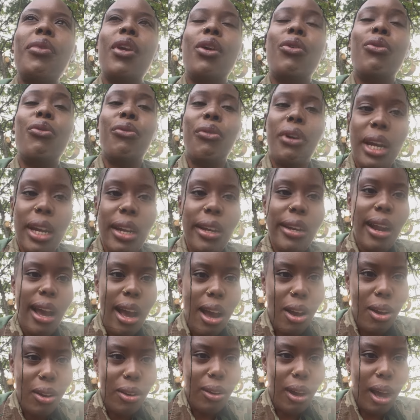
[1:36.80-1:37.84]
right
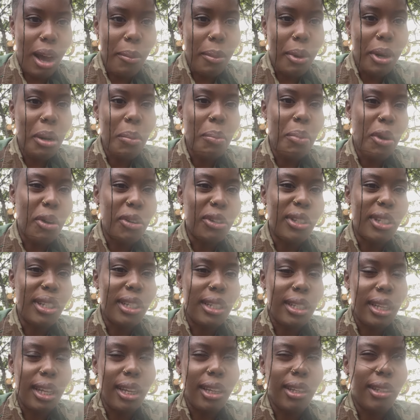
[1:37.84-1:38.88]
now, I'm gonna post
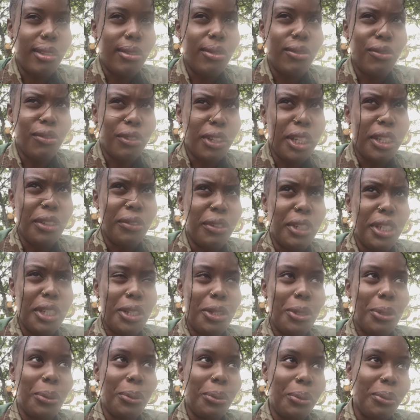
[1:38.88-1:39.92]
this like very, very
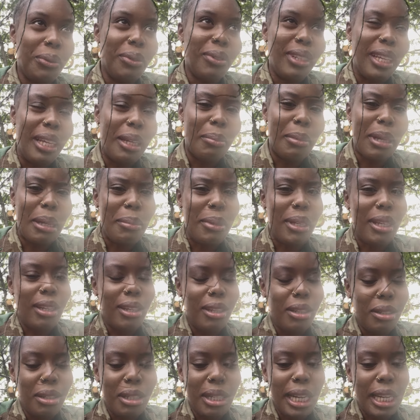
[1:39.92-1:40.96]
soon, like
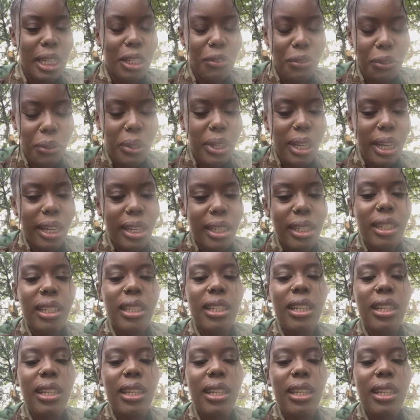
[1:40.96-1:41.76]
maybe in the next few days. A